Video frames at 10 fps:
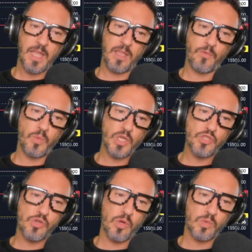if we
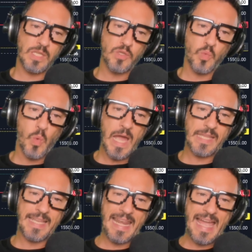draw this
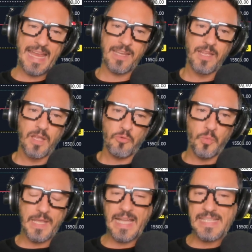white line,
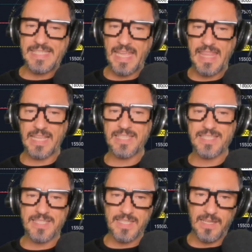we can say that
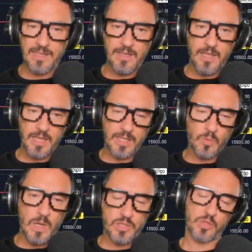still it
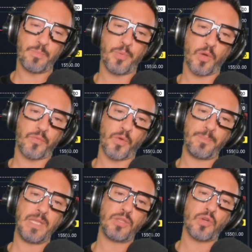was support for
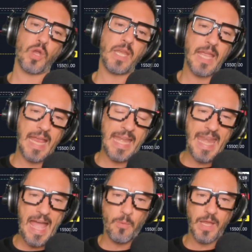Bitcoin, and
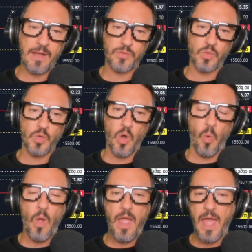now we have to
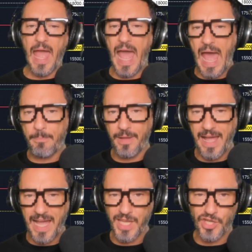go up
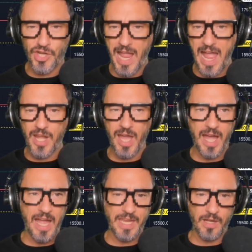higher and
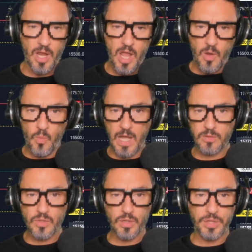higher. What
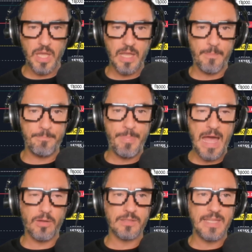do you think
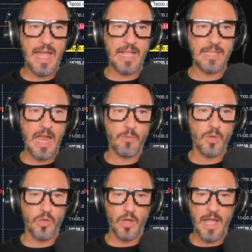about that? Are we
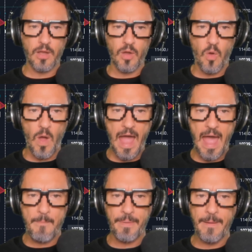gonna go
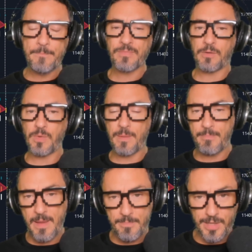up?
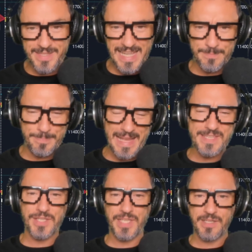Remember that
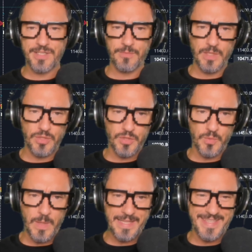past years we just
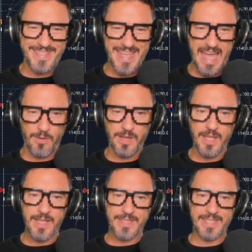went down
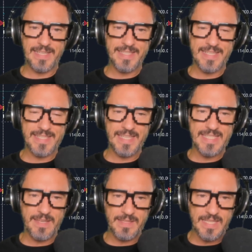till 16,
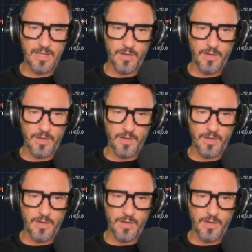17